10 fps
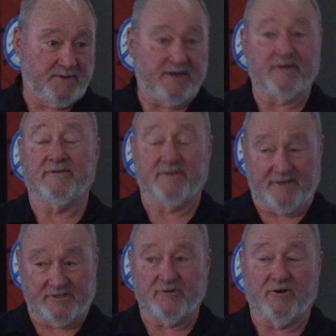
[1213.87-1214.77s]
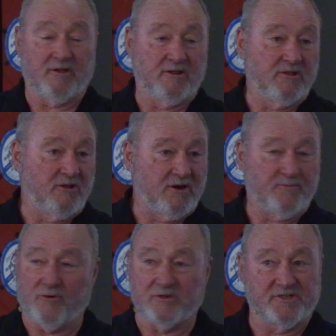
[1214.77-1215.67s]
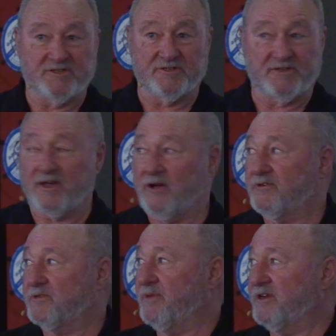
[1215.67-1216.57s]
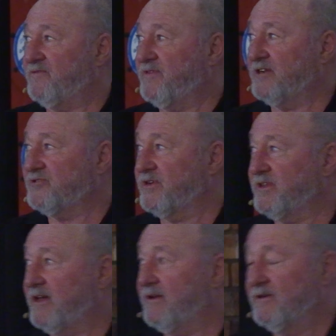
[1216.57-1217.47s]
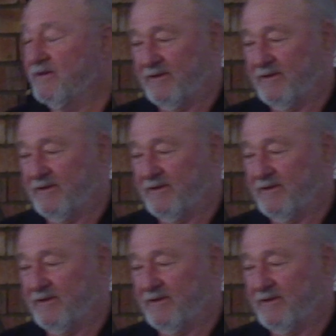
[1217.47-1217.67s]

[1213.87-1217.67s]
but it's got a lot of processes that go into manufacturing that.